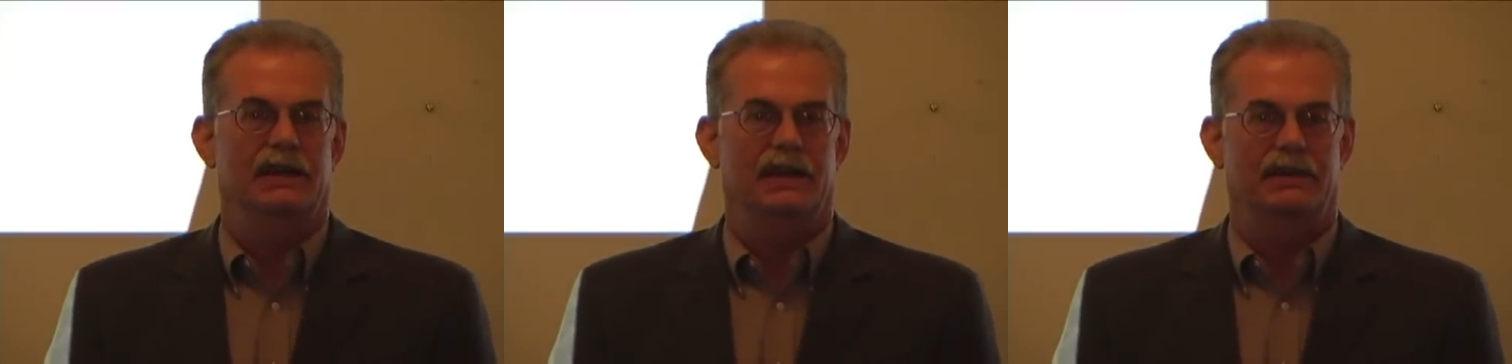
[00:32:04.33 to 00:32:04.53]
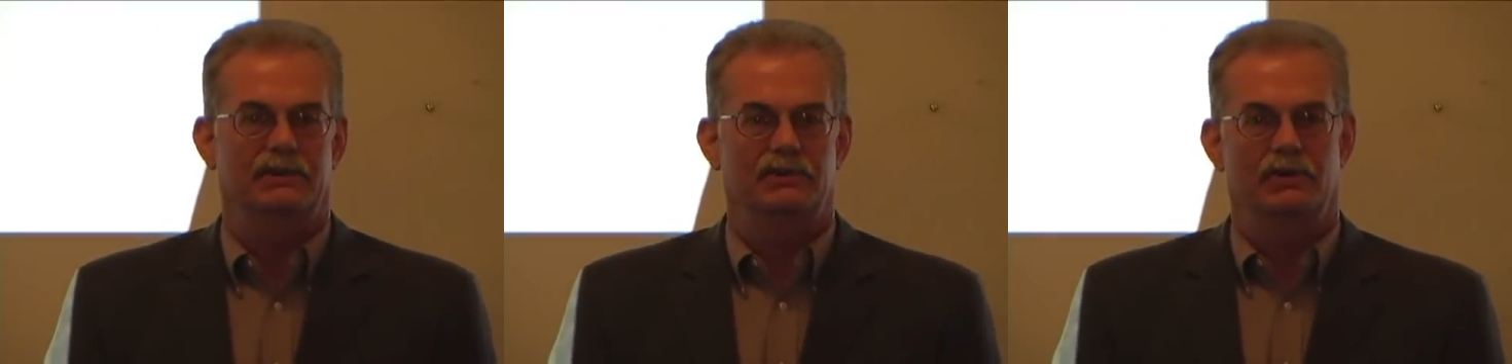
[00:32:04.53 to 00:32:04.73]

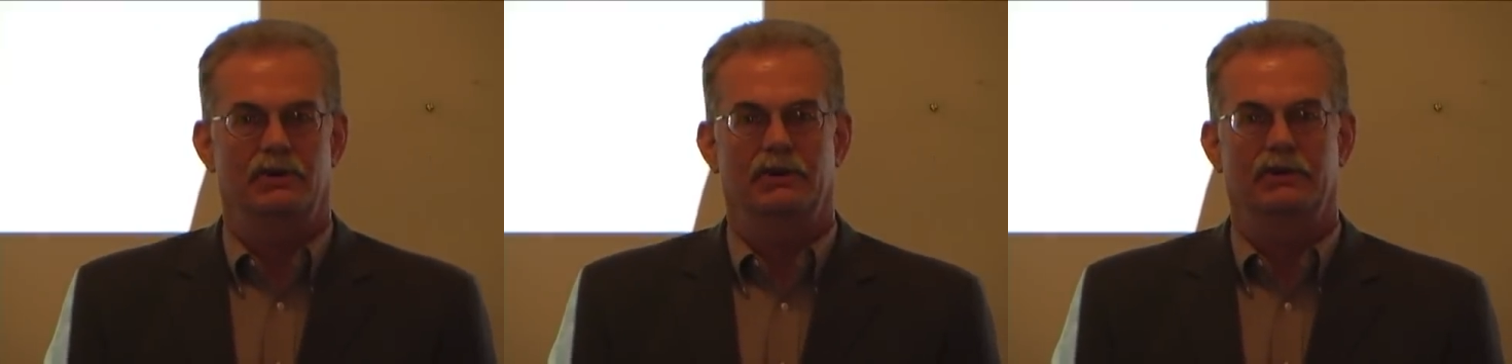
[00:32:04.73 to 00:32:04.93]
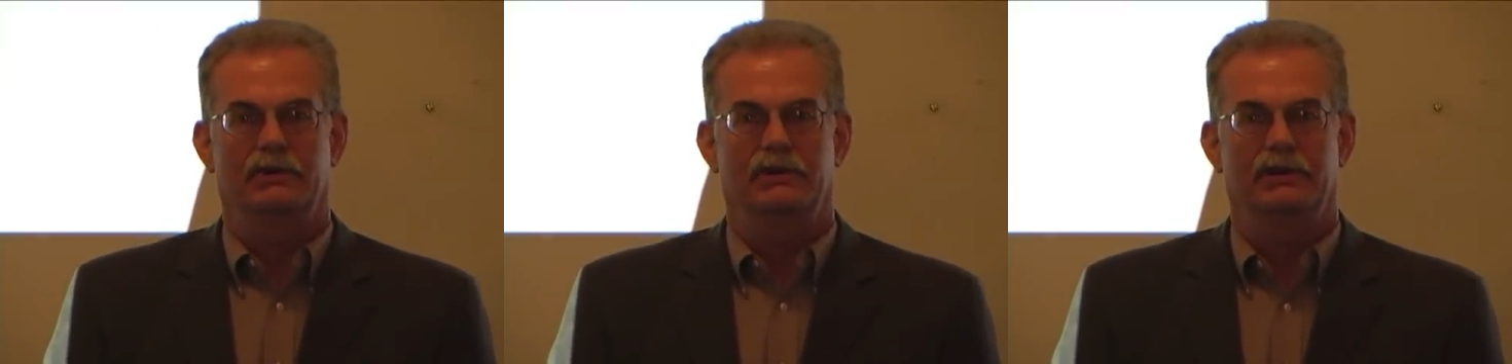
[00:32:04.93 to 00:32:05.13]
and
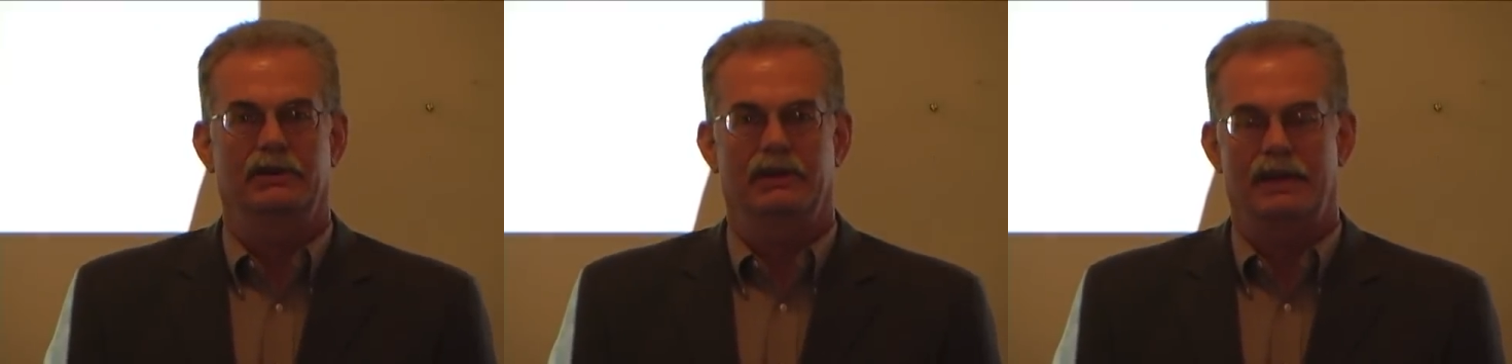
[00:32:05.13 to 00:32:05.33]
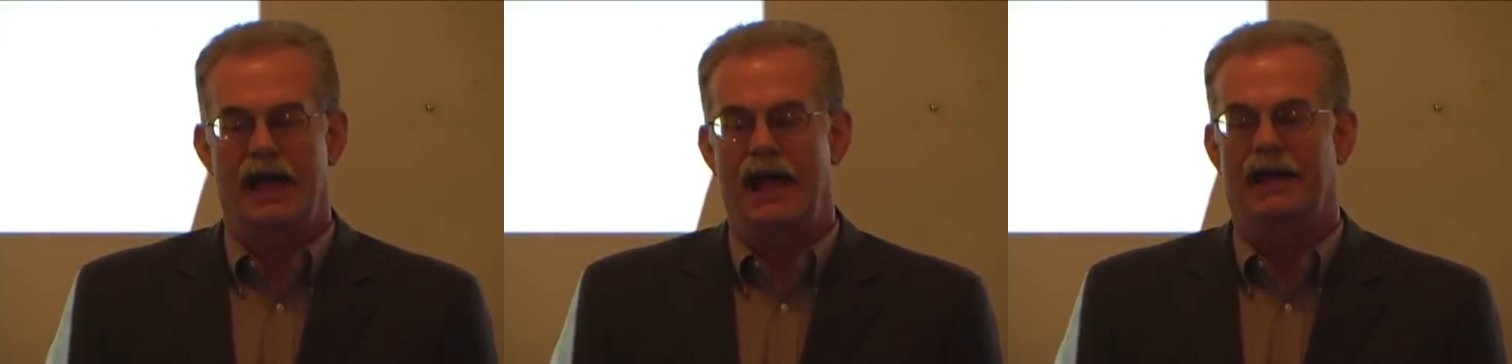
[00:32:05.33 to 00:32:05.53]
turned
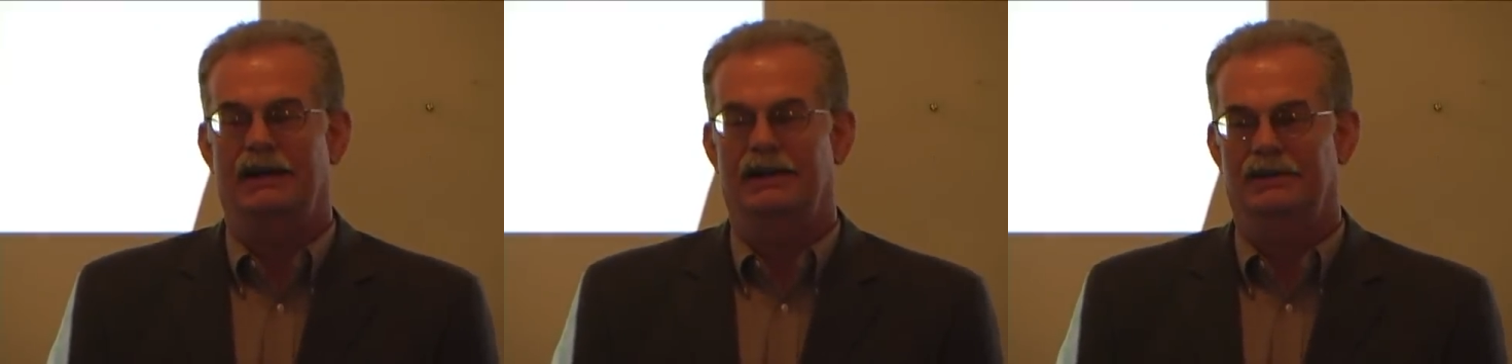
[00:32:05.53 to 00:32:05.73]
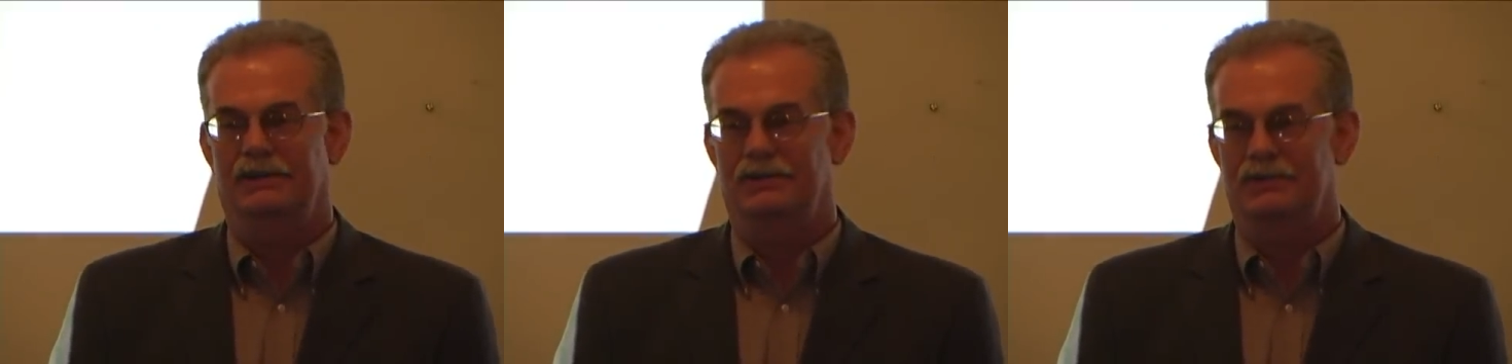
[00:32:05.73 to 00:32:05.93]
that
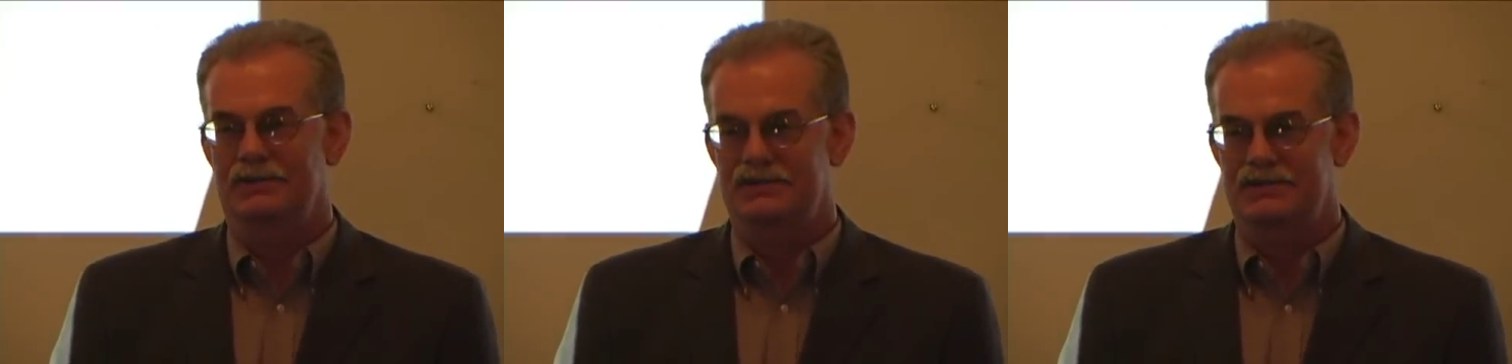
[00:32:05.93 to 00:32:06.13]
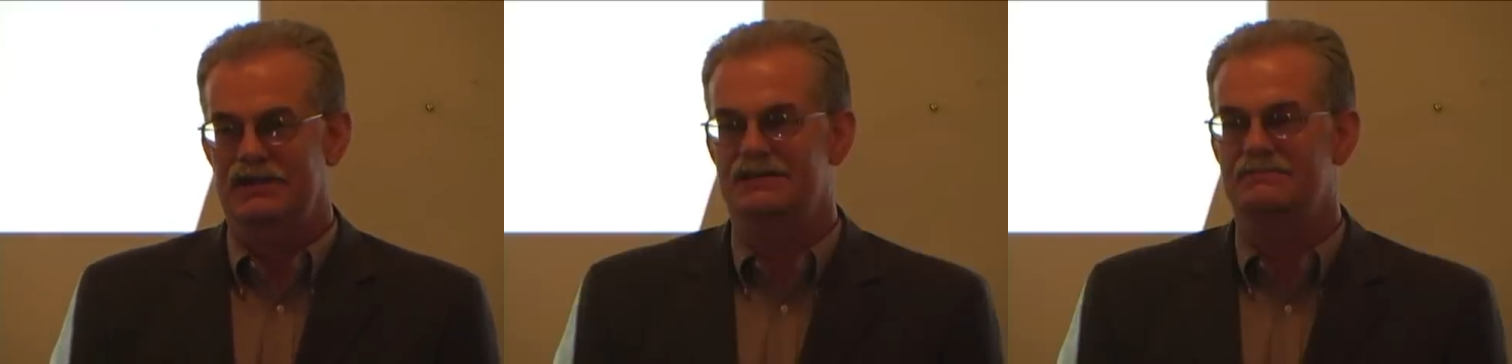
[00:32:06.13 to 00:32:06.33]
into a
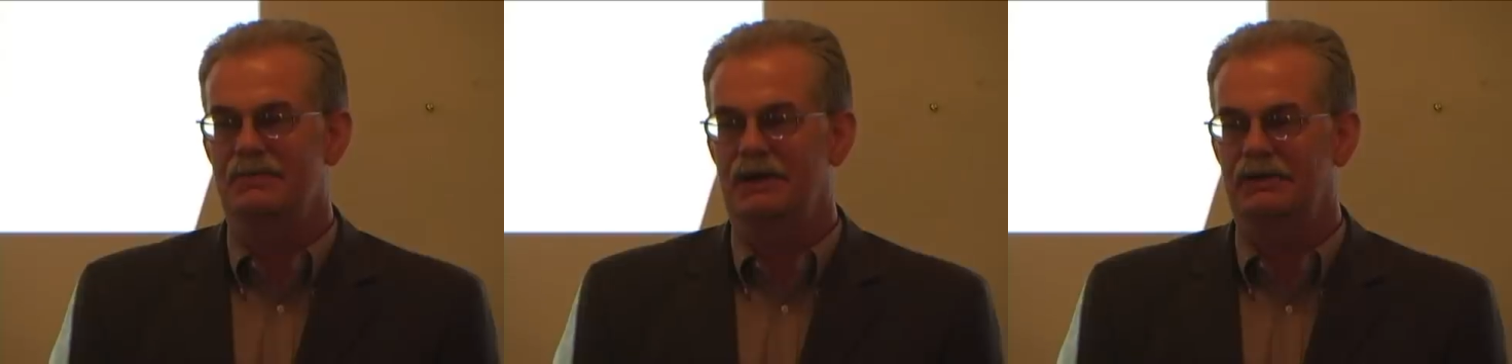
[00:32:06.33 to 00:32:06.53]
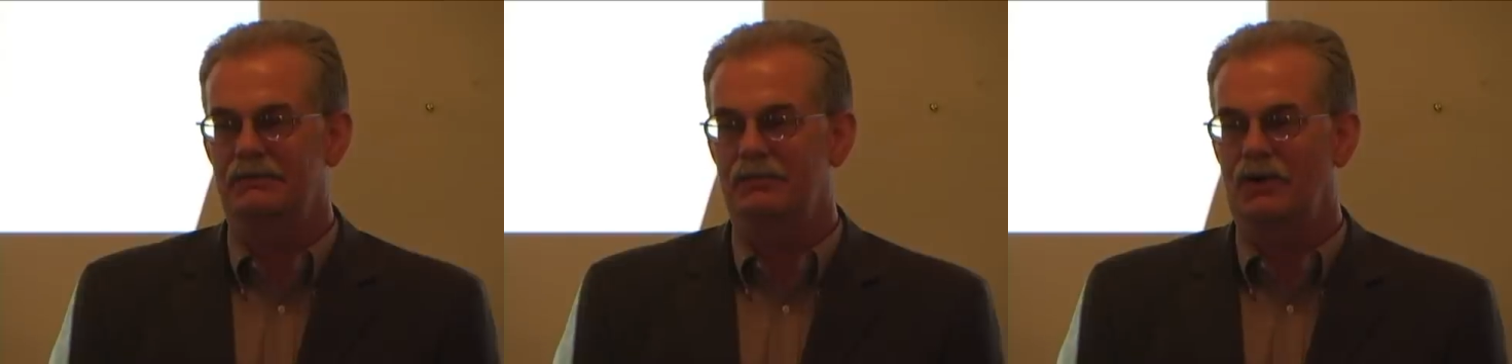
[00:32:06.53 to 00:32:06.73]

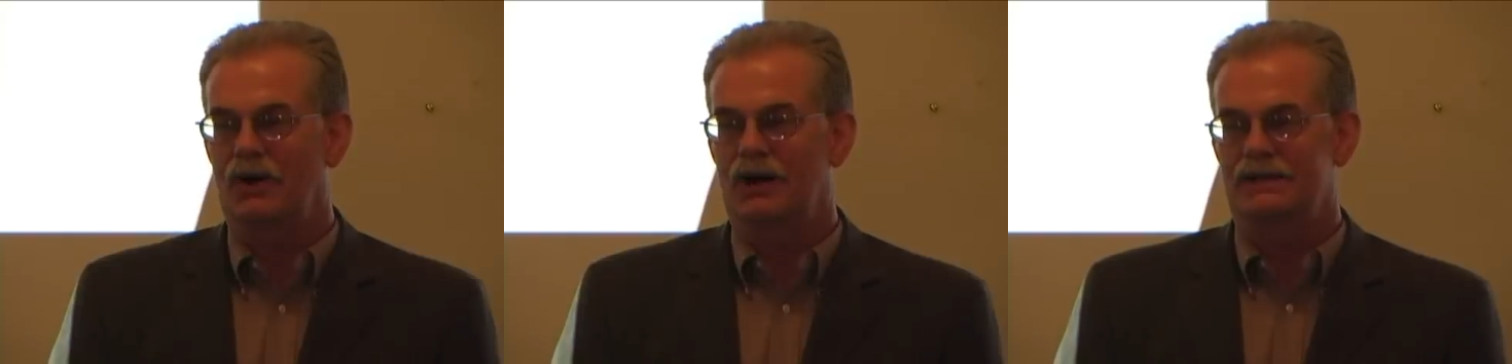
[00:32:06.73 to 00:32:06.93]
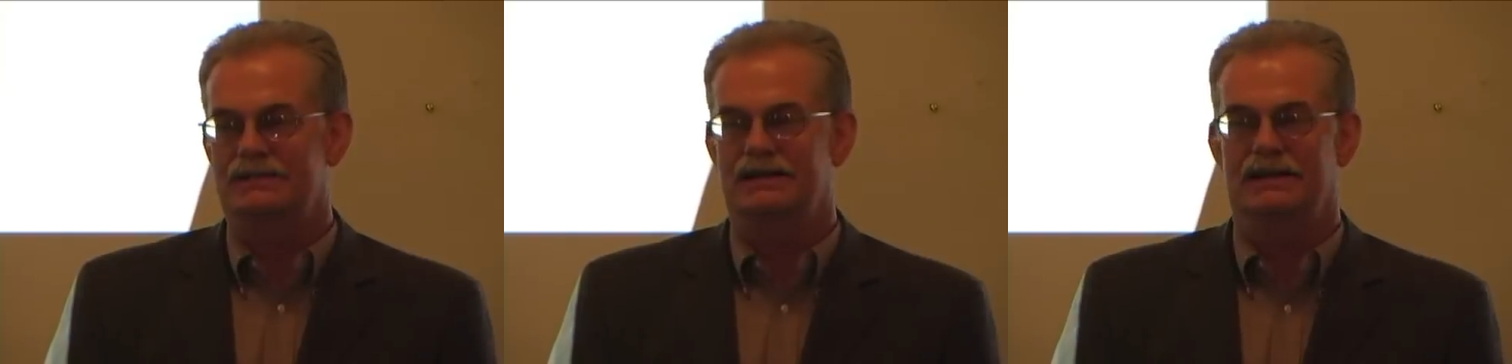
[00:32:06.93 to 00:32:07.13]
six-month
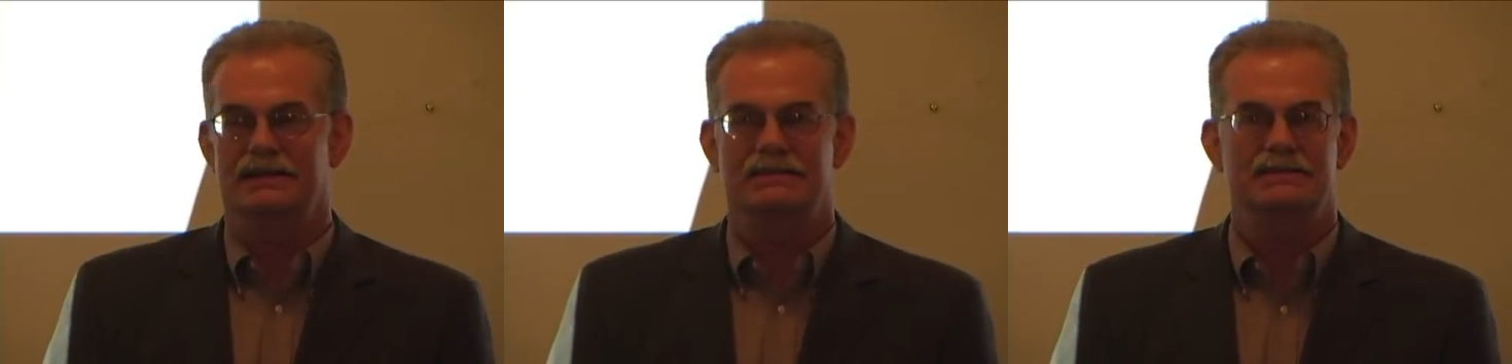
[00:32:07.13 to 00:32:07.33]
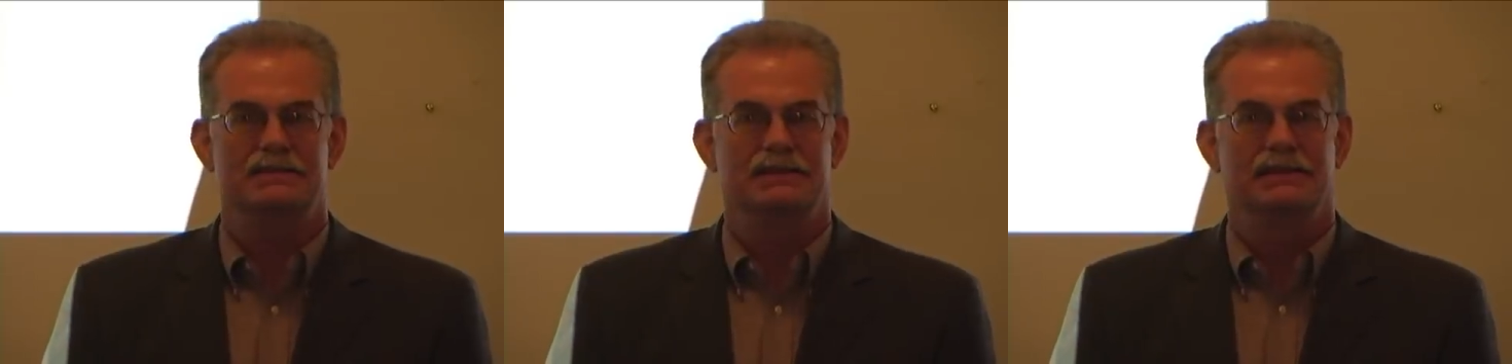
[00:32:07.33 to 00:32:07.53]

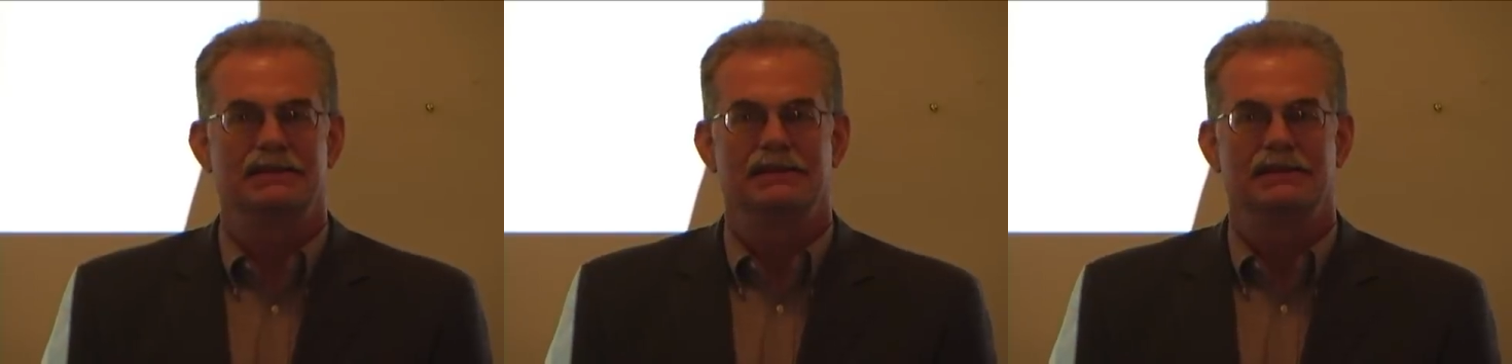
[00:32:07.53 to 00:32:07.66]
process.